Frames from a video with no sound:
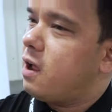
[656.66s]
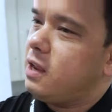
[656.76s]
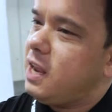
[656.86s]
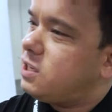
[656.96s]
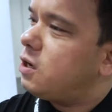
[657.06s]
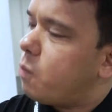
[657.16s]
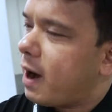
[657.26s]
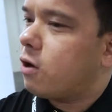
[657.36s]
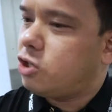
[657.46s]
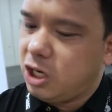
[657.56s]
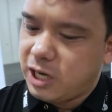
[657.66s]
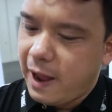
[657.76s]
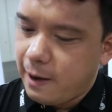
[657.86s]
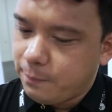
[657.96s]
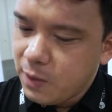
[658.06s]
of easy wear
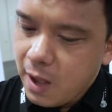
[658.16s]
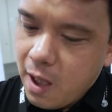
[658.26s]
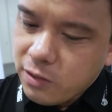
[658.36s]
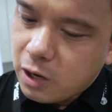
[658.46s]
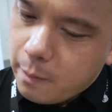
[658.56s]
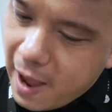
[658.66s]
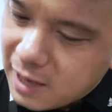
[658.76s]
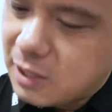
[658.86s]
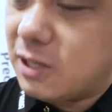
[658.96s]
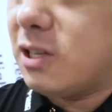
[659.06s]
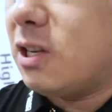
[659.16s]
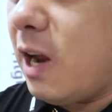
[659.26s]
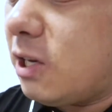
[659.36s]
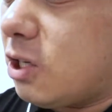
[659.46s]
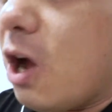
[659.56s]
G10. The Damascus is a
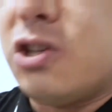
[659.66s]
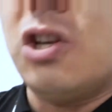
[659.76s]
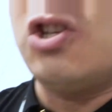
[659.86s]
nice touch,